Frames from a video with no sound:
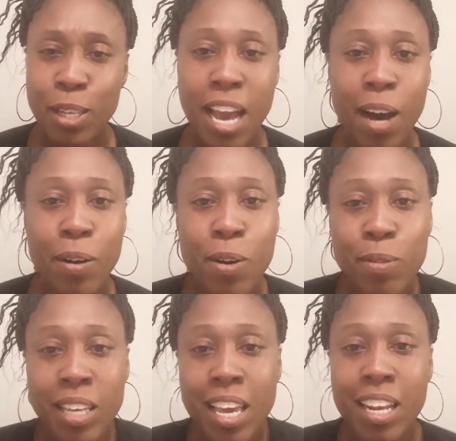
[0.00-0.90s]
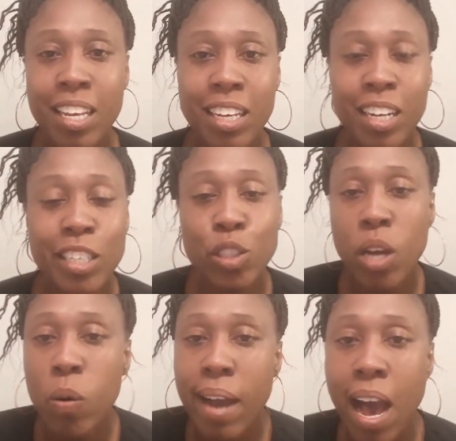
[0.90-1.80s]
Y'all don't get it because you
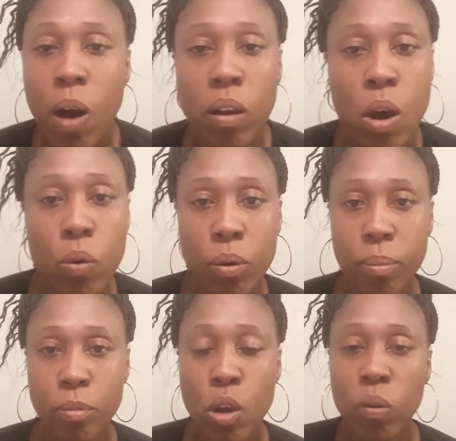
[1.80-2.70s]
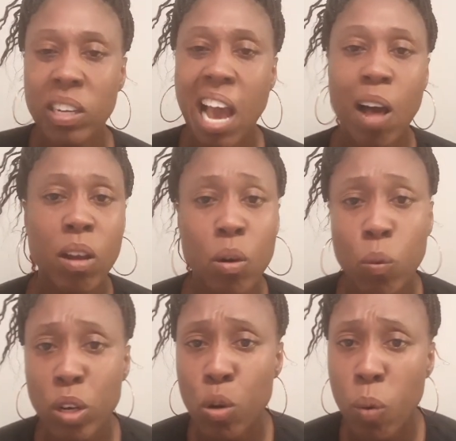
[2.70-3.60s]
don't call on him. You only call on him
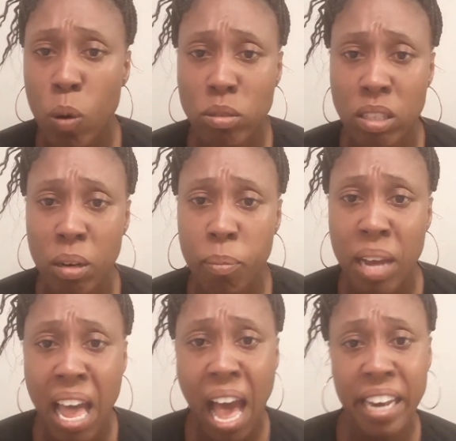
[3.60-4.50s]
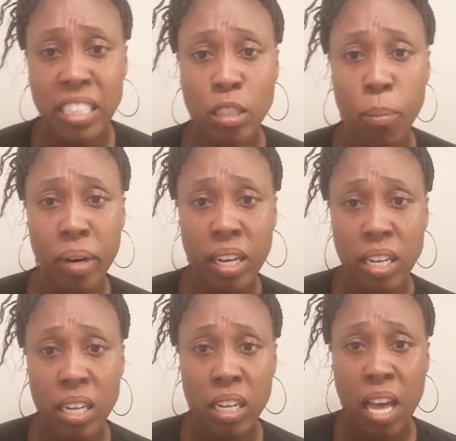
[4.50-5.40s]
when you want something. I need some
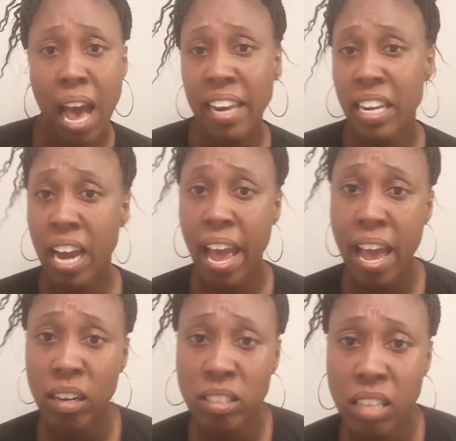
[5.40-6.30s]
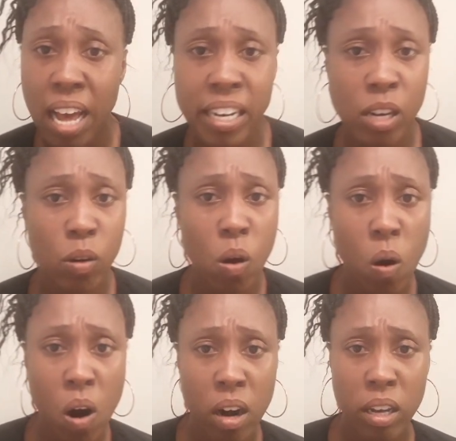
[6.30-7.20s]
money. I need a house. I need a
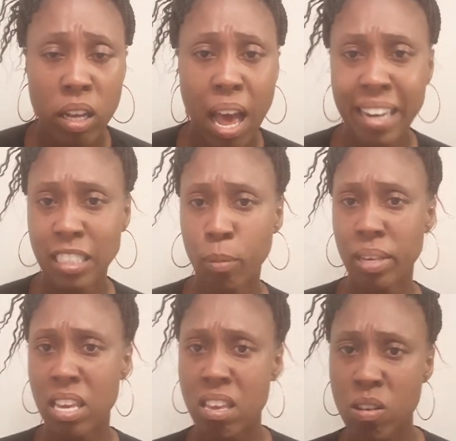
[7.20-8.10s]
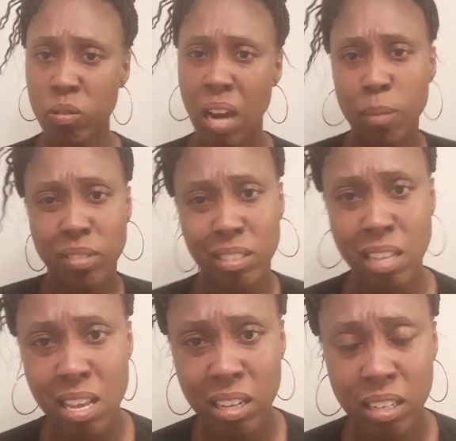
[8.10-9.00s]
car. I need to be healed. I'm
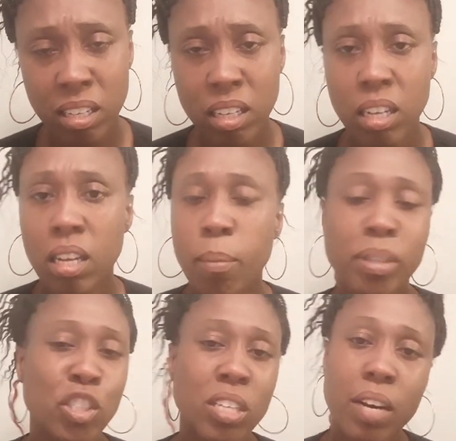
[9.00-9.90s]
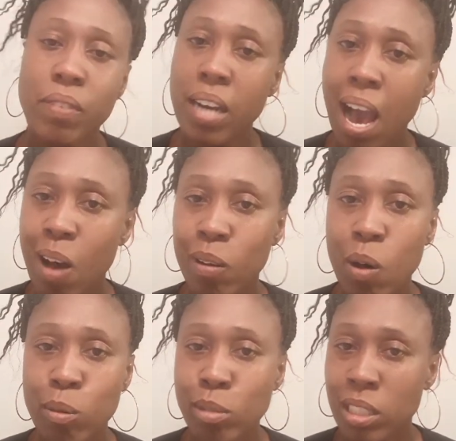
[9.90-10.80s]
sick. But you never call
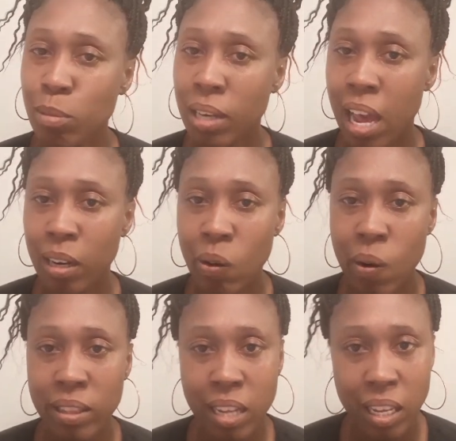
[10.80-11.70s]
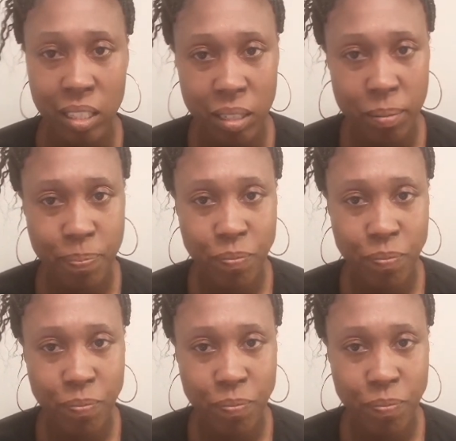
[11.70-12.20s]
on him. Just be like, Lord, thank you.